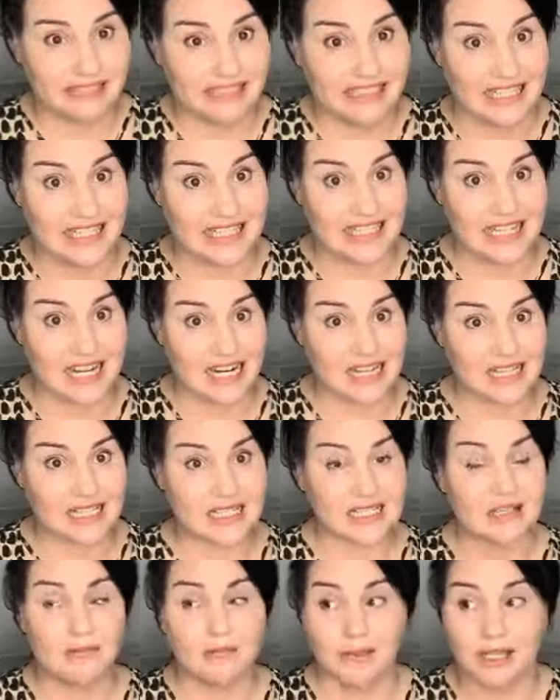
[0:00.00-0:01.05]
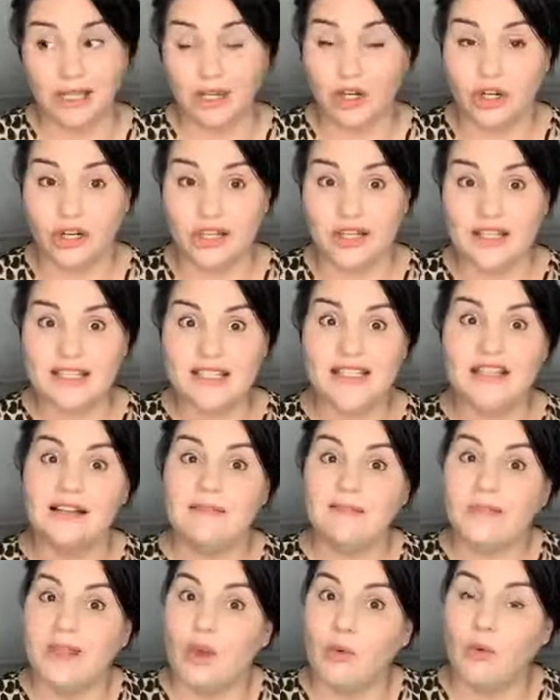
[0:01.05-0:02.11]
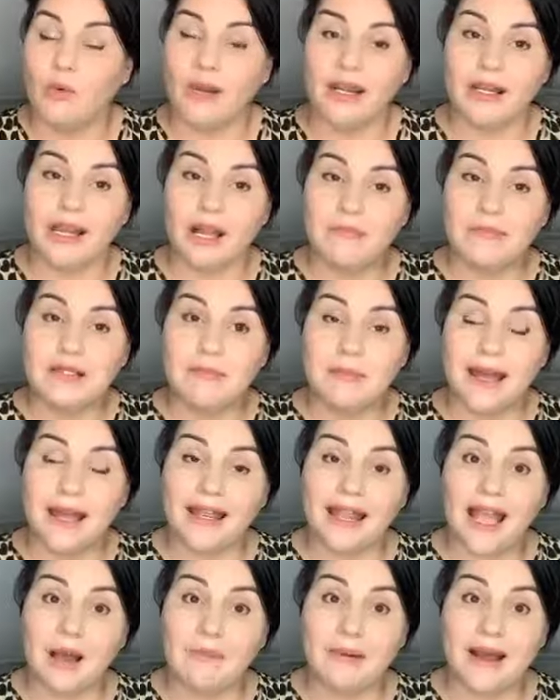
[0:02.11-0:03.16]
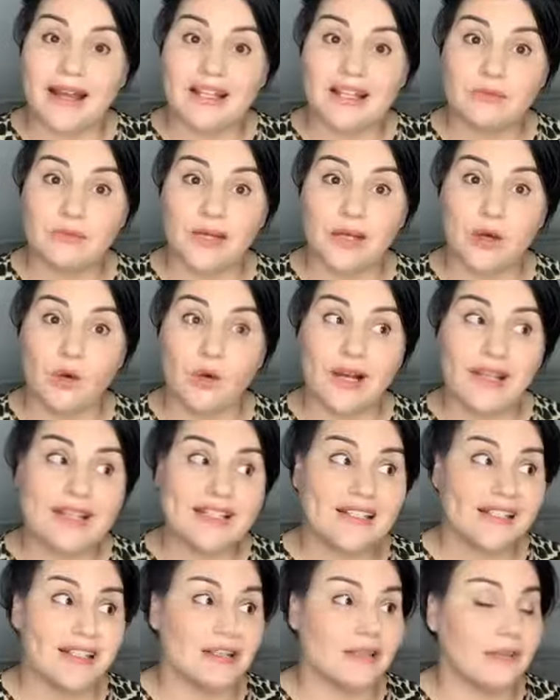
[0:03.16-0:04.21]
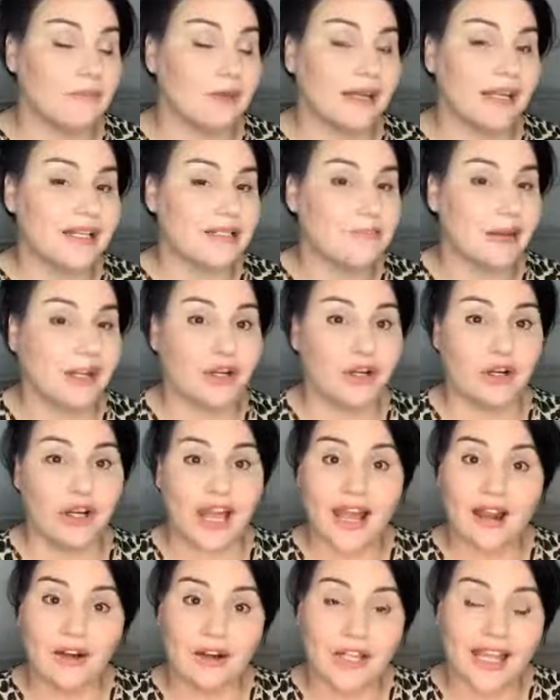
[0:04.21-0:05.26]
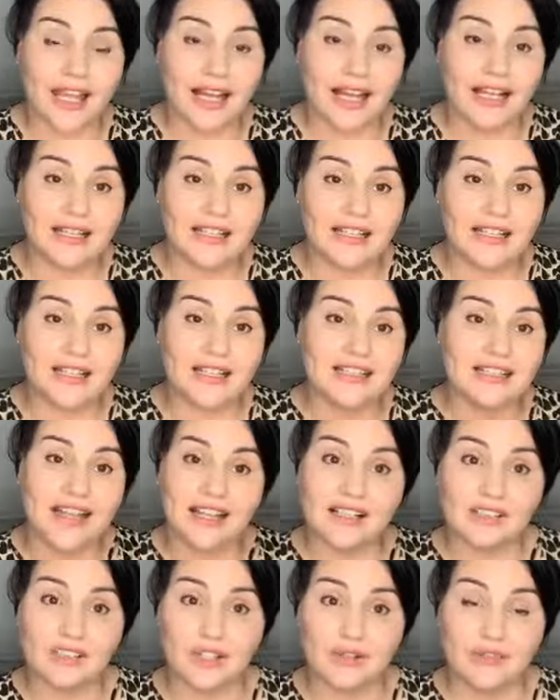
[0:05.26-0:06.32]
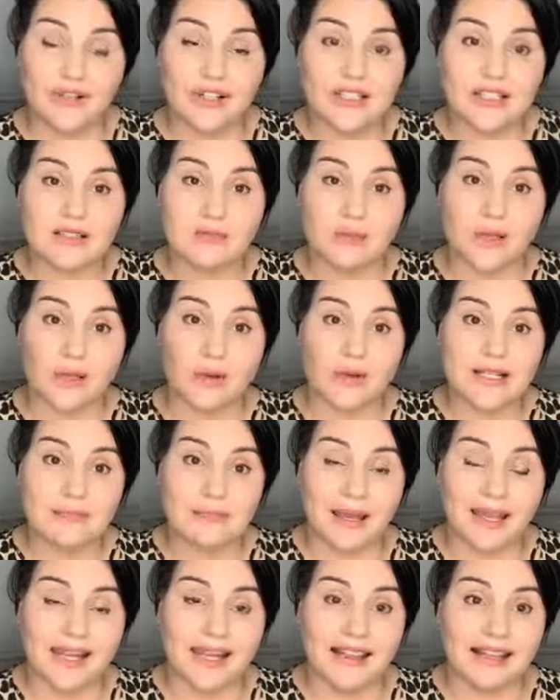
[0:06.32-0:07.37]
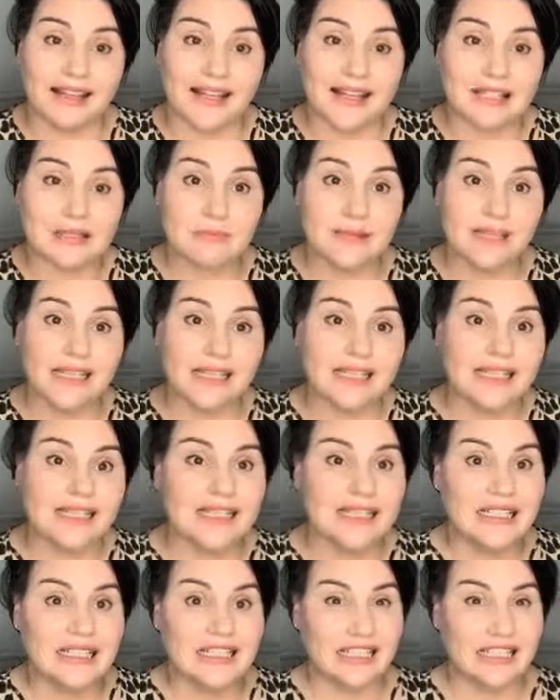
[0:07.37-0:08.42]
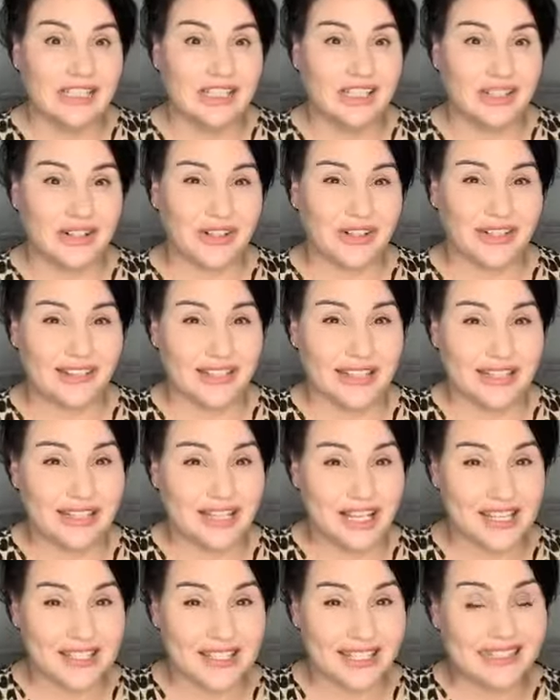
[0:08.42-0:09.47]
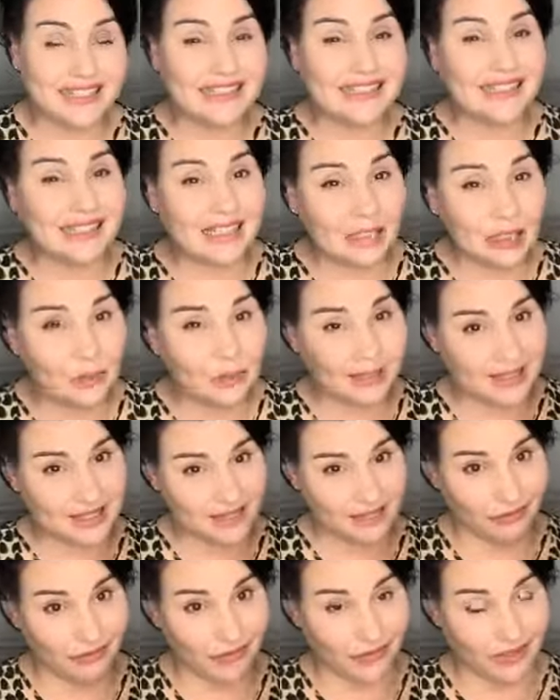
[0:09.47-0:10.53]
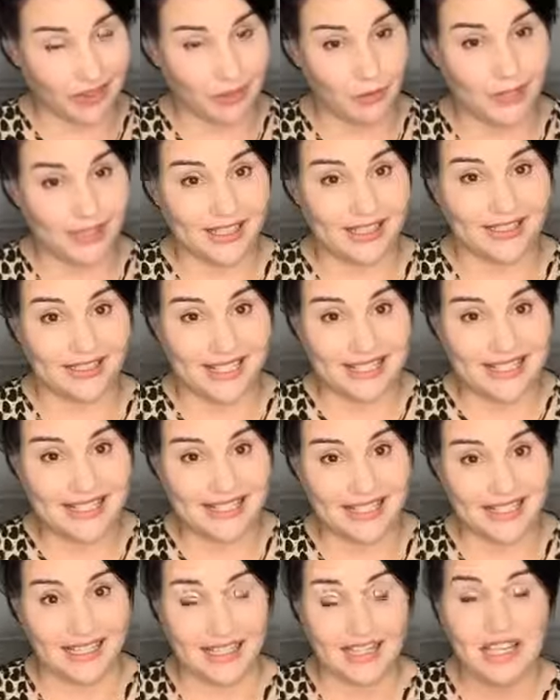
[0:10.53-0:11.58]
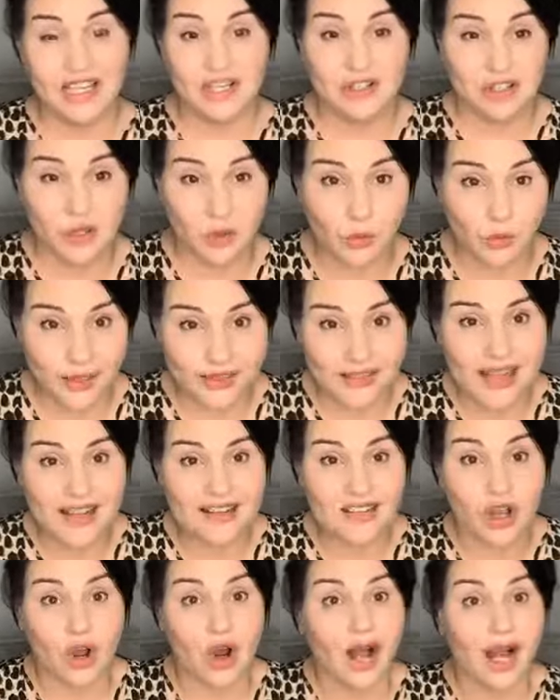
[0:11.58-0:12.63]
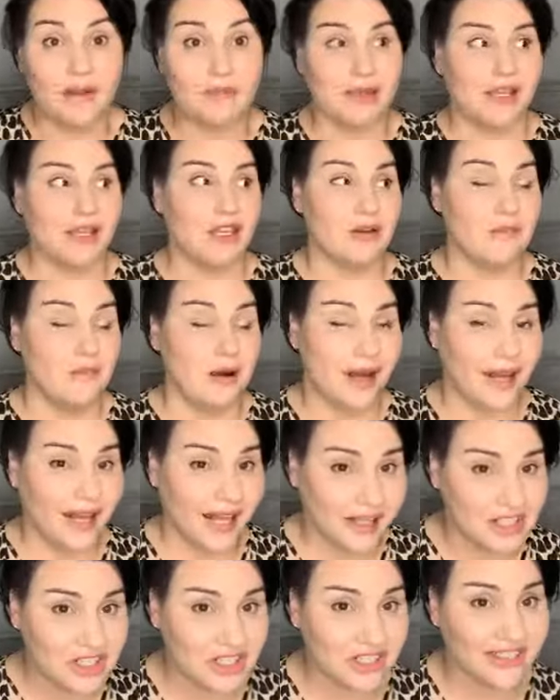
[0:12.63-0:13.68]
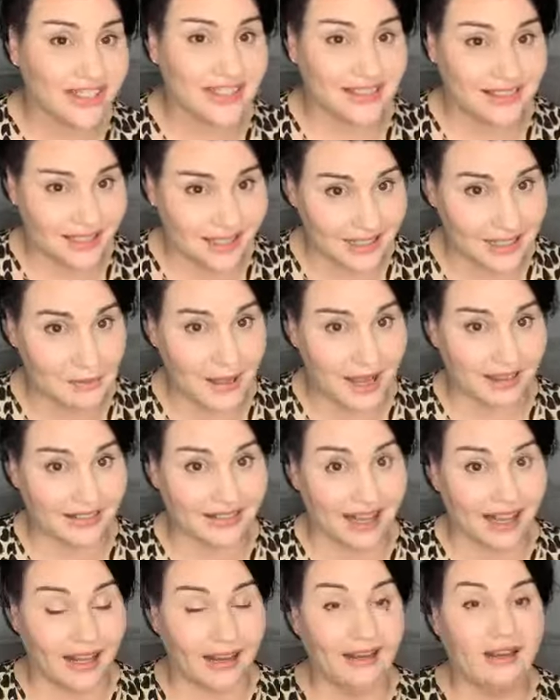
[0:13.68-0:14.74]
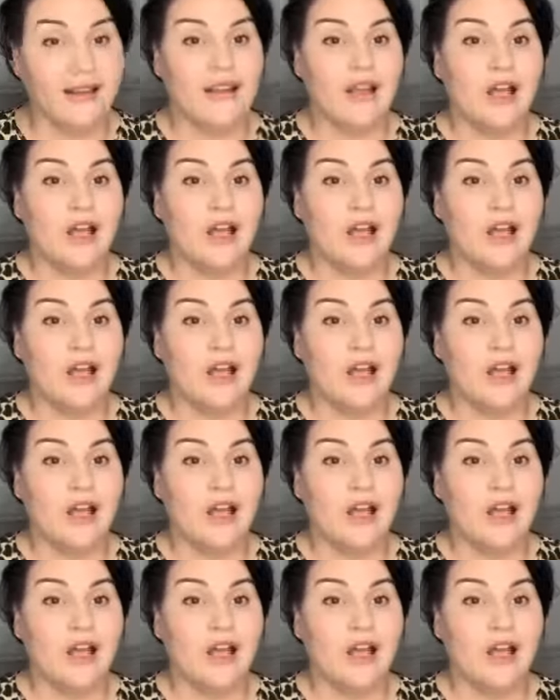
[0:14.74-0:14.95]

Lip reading: It sucks because when it comes to paying our BAS, we always think the money's better in our account than the tax office. We always pay it at the last minute. You got to think just a little bit differently when you're lending. So with that timing, you might actually think about that.